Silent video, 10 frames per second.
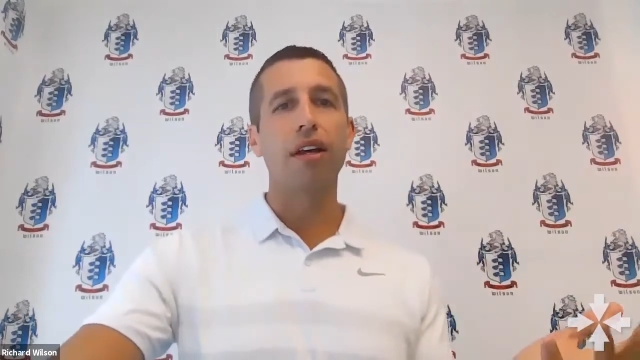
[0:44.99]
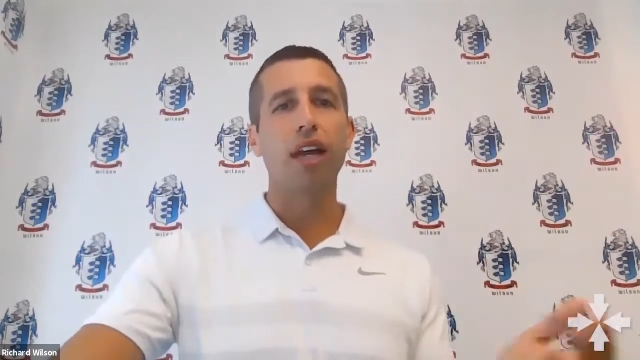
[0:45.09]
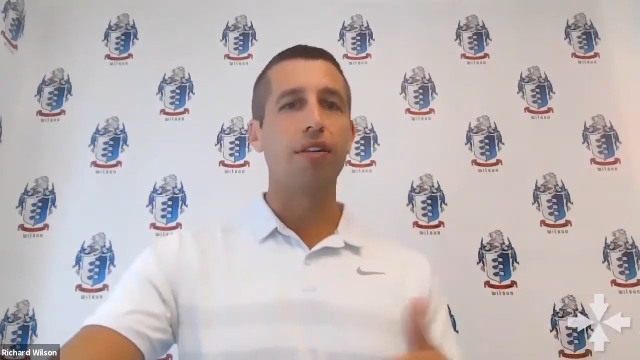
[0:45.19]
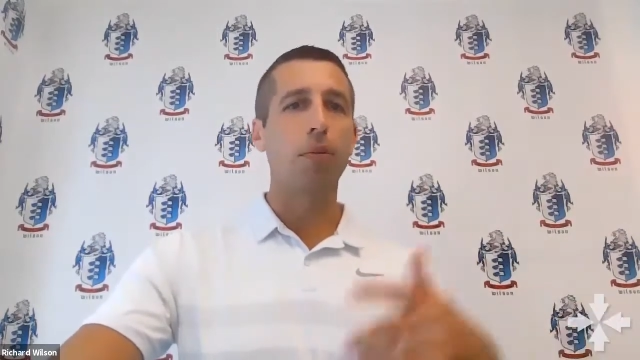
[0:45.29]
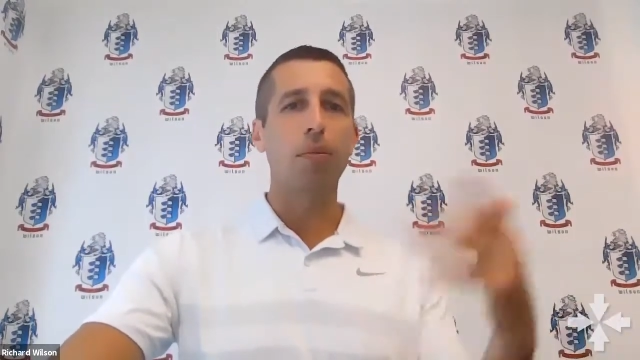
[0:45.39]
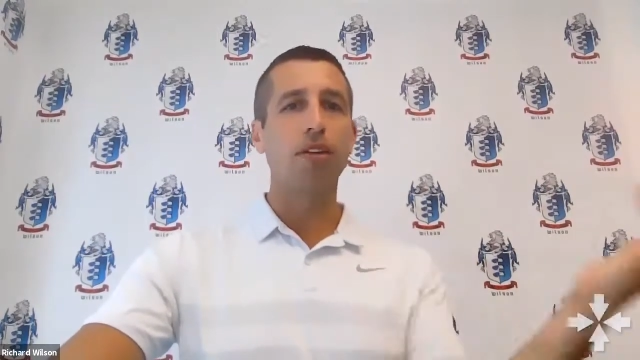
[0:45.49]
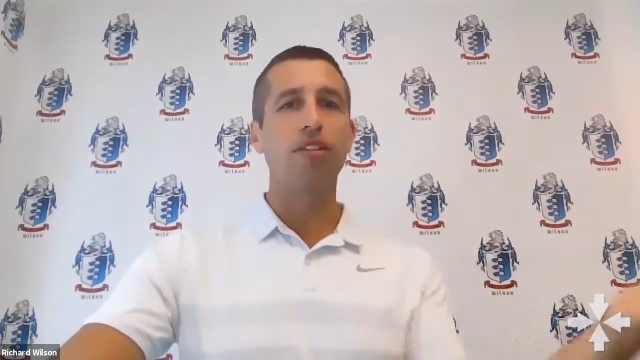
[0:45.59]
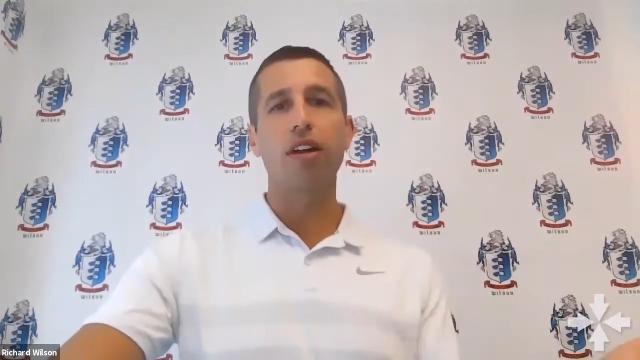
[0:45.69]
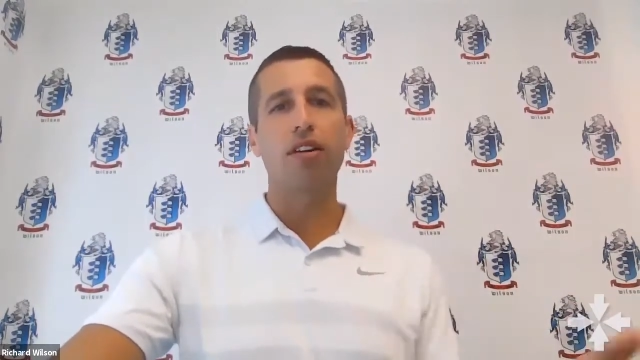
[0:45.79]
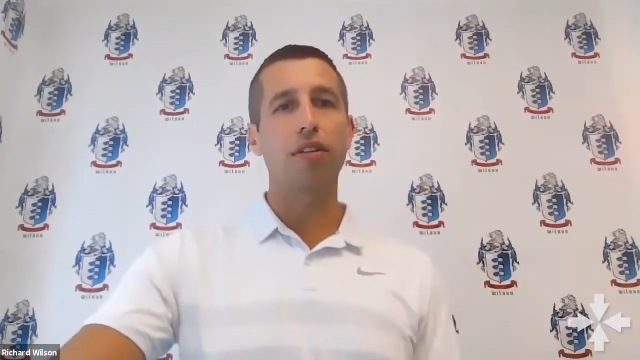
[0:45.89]
Even the
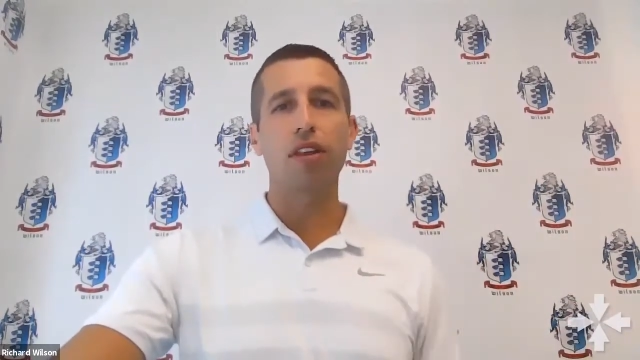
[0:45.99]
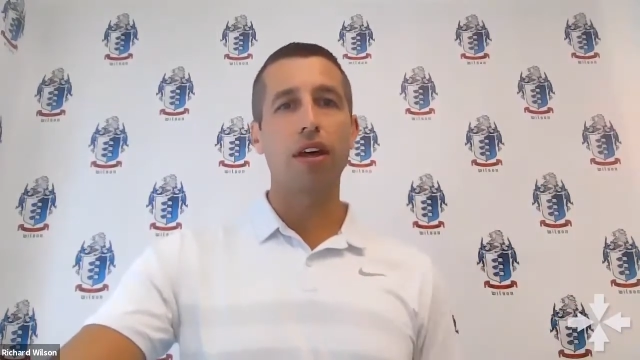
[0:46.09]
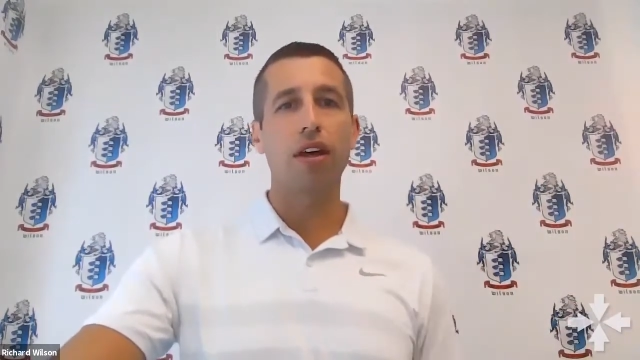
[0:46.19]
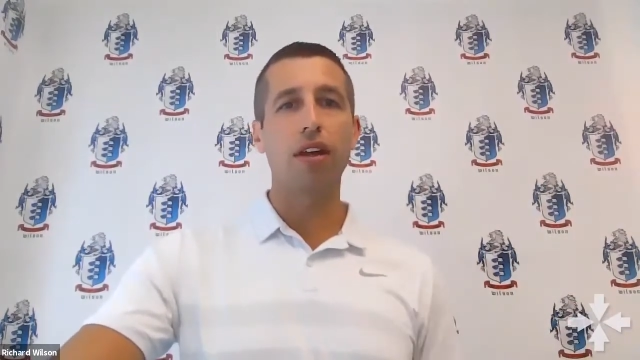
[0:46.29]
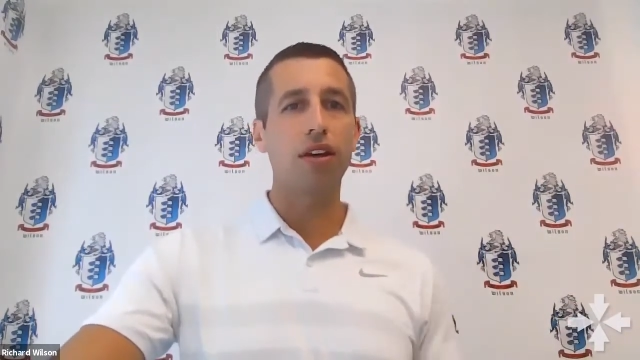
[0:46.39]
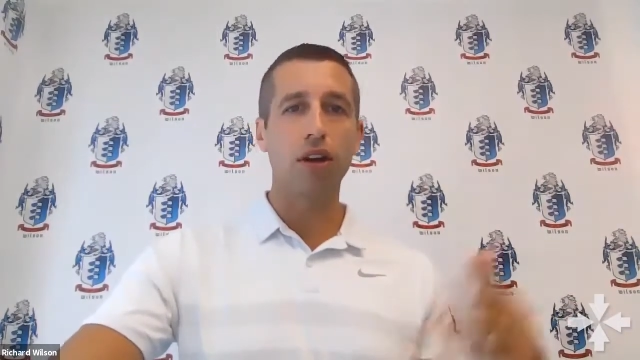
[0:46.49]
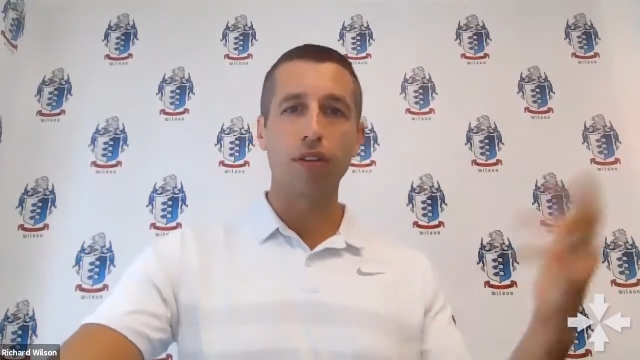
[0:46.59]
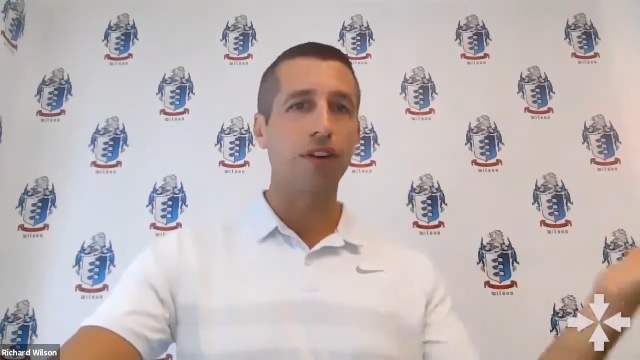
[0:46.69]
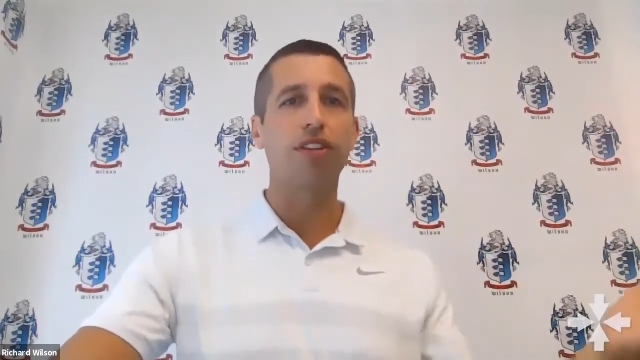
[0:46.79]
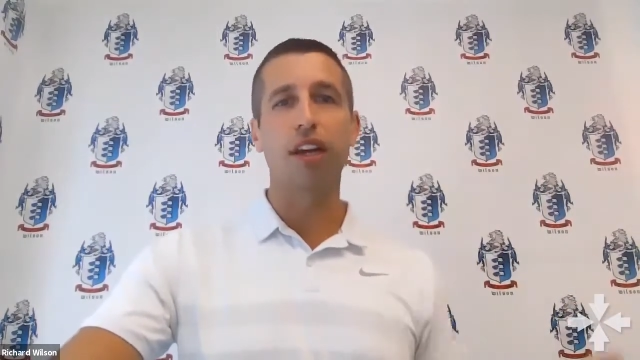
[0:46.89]
president of the
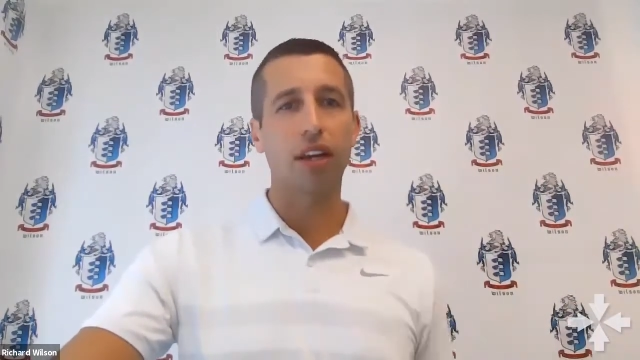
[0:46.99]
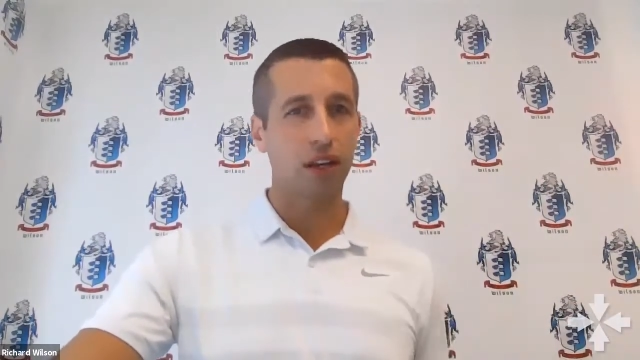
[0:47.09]
university